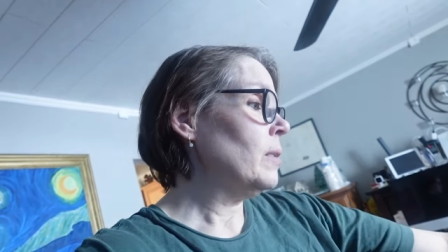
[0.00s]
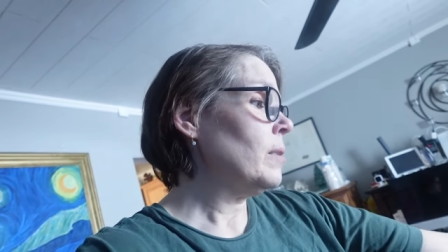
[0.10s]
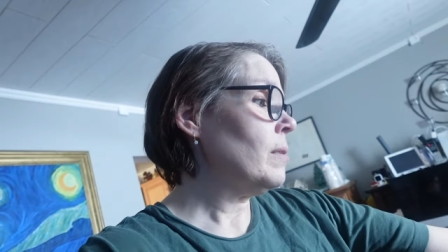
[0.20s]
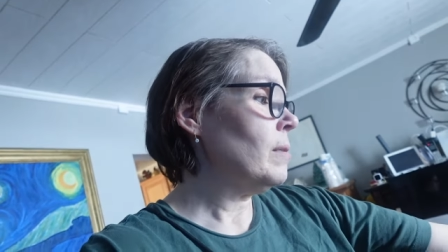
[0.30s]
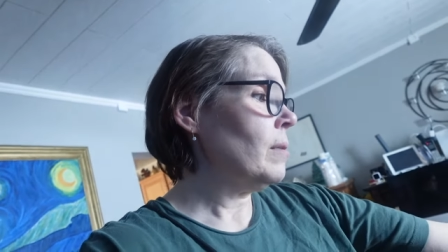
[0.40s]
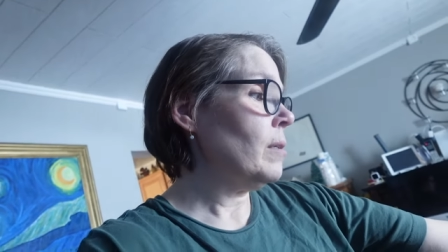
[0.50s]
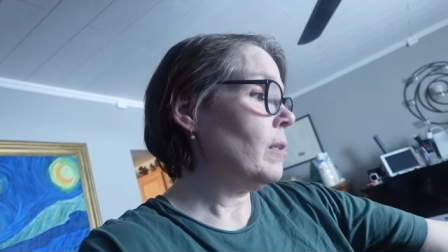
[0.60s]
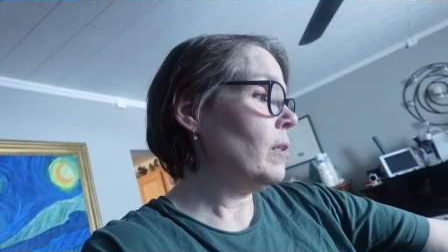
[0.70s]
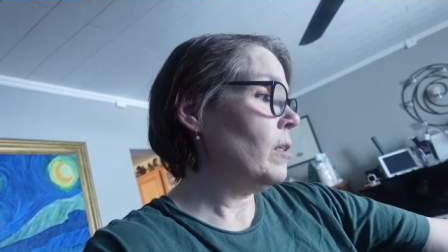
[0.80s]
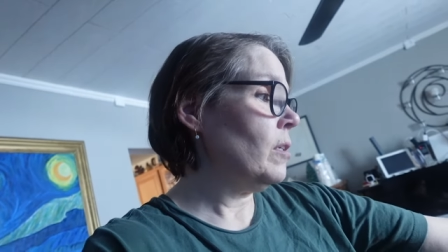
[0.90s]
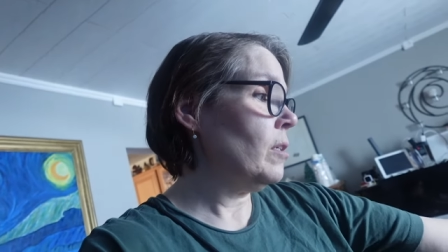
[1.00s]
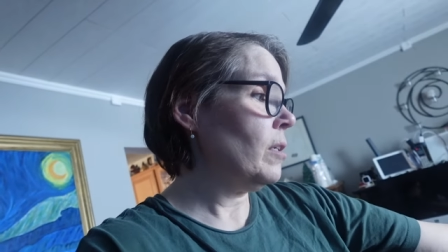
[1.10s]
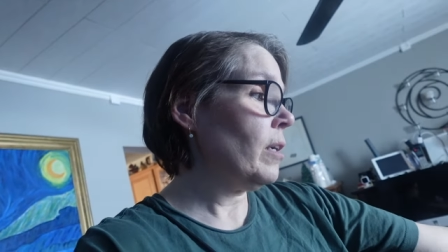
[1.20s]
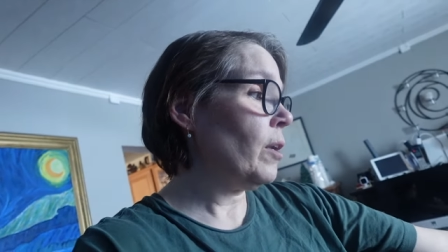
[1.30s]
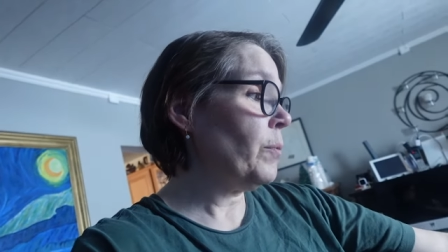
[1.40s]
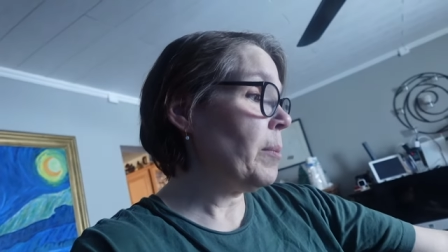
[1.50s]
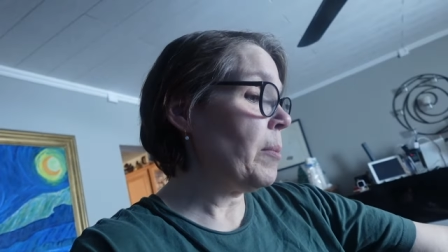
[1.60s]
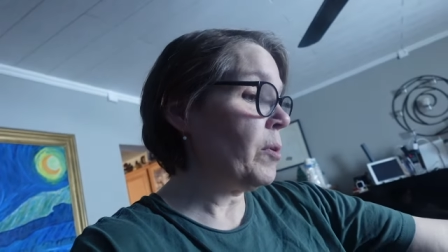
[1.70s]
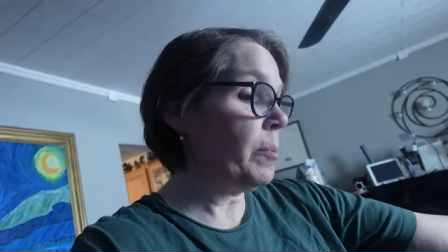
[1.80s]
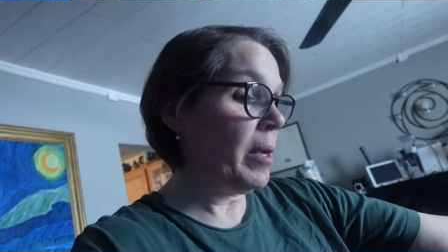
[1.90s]
Let's see, I gotta
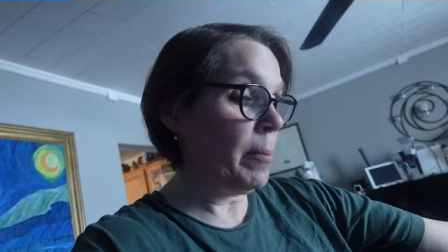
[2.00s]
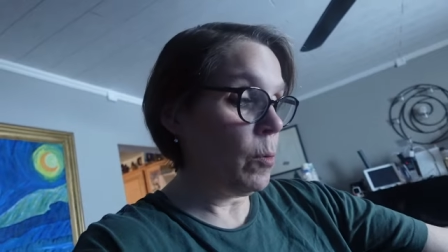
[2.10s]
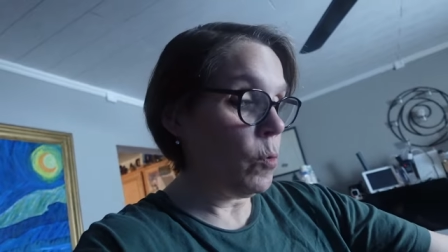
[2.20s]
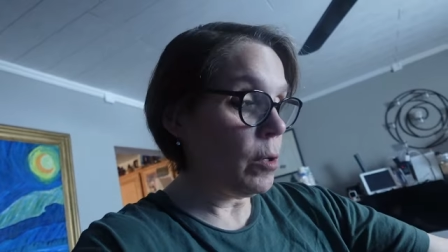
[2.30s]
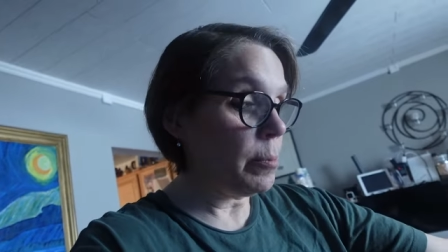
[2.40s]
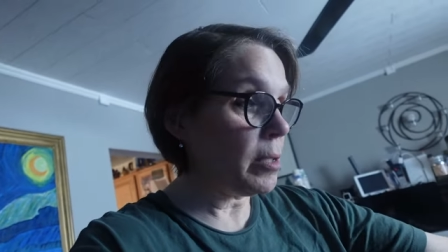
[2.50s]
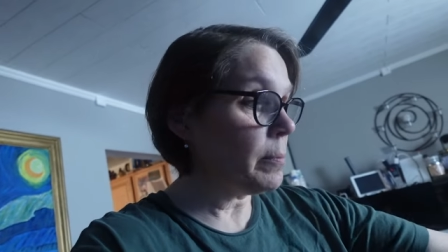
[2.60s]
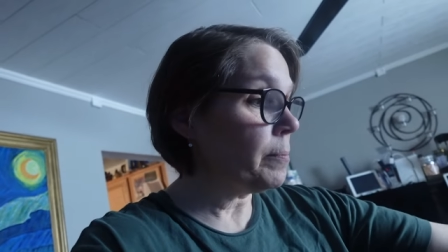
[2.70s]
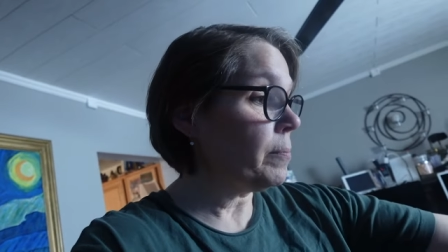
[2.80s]
remember to pay my water bill.